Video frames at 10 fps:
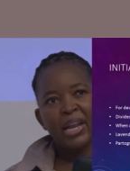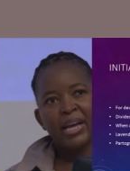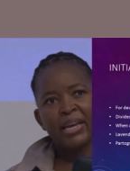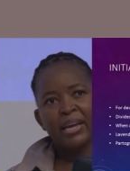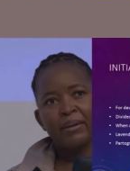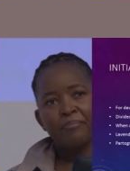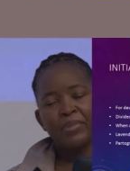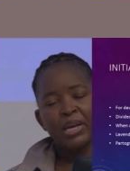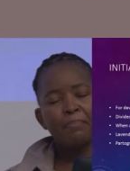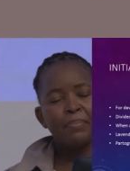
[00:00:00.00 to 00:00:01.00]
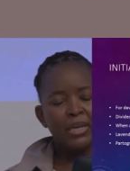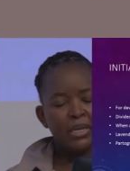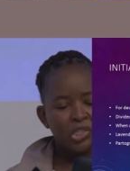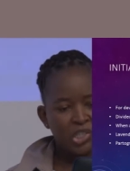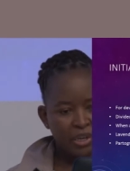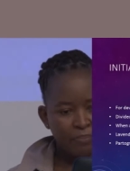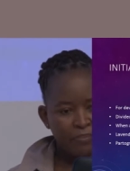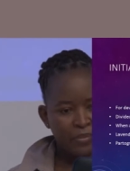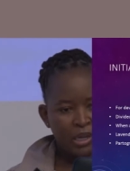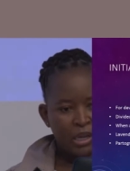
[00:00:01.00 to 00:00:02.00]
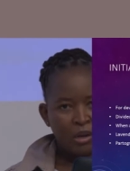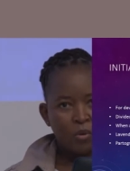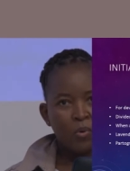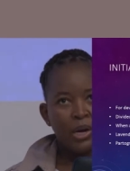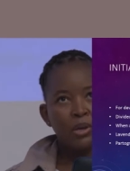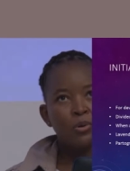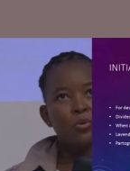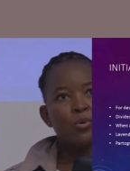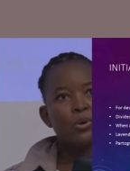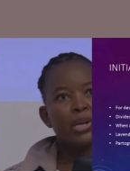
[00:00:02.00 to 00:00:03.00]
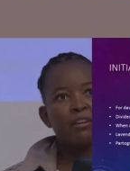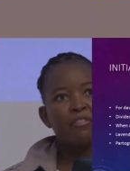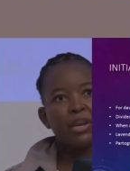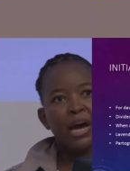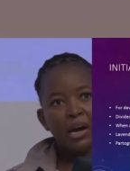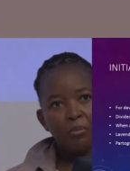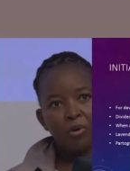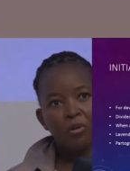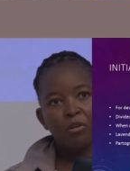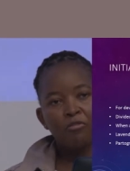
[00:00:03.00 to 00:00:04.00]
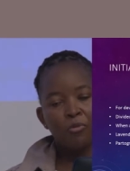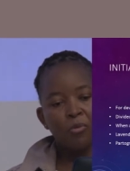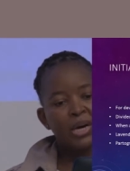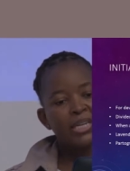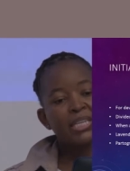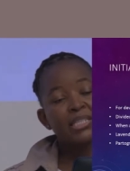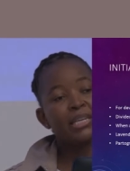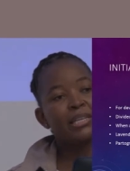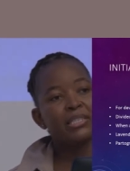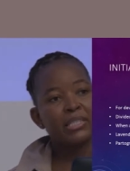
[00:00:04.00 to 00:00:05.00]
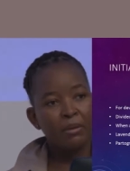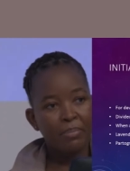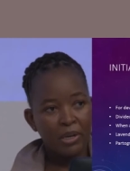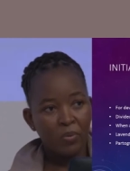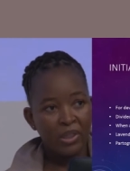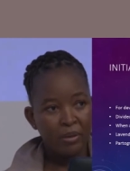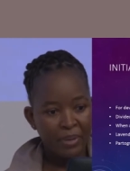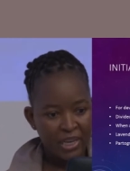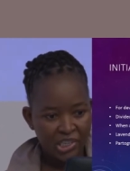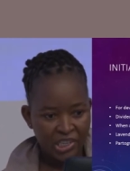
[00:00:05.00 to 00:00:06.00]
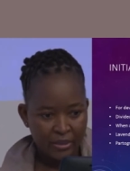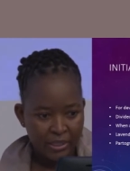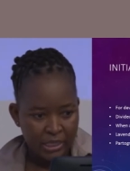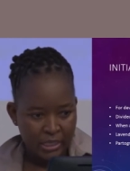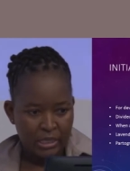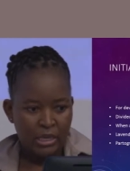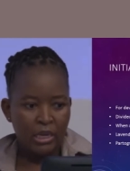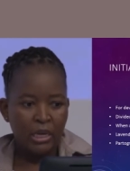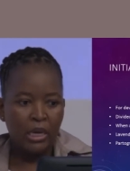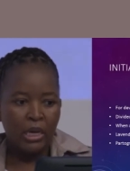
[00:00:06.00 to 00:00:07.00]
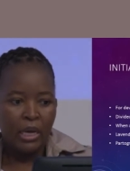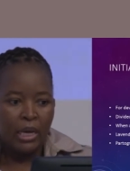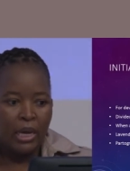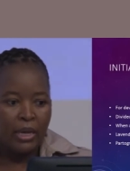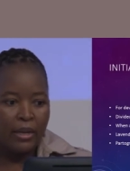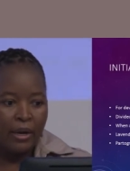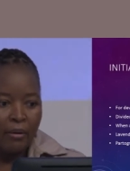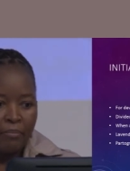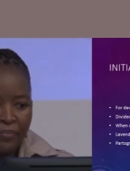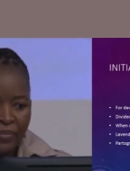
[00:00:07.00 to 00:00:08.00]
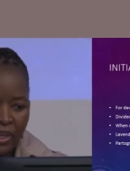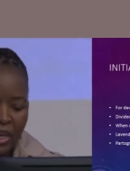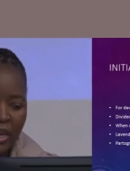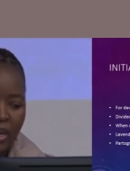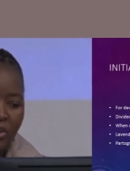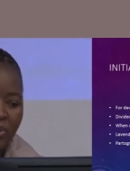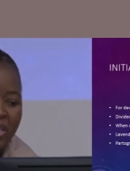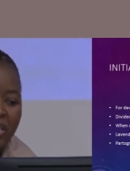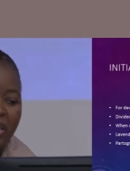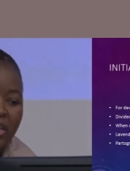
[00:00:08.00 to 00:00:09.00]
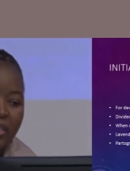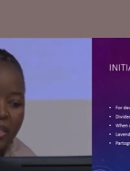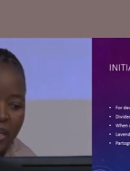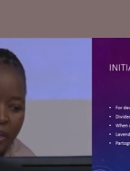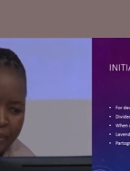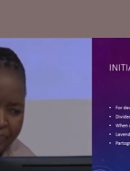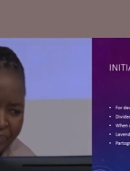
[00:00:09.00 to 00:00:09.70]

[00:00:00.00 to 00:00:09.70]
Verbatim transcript: like a, a picture where you could have an eyeball of what exactly is happening with the patient. And um, in 2013,